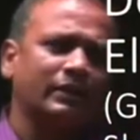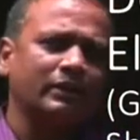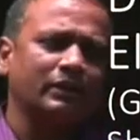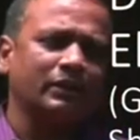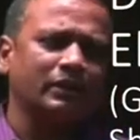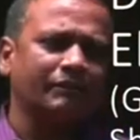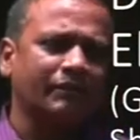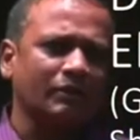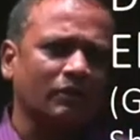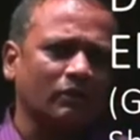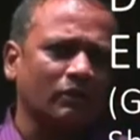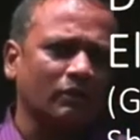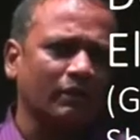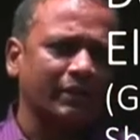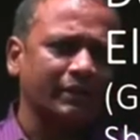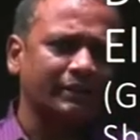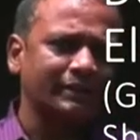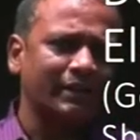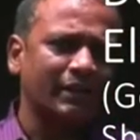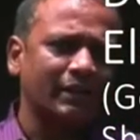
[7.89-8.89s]
if at all
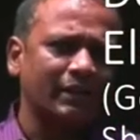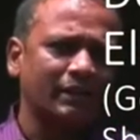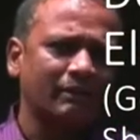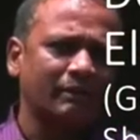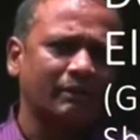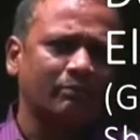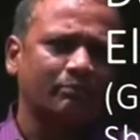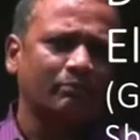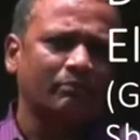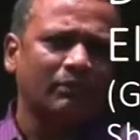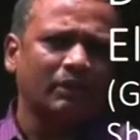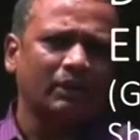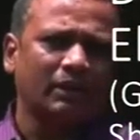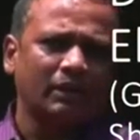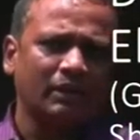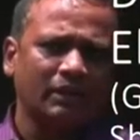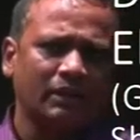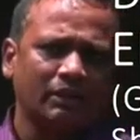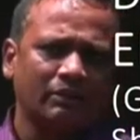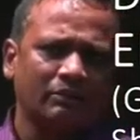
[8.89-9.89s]

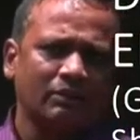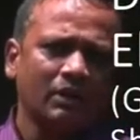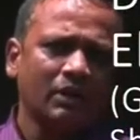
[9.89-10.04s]
a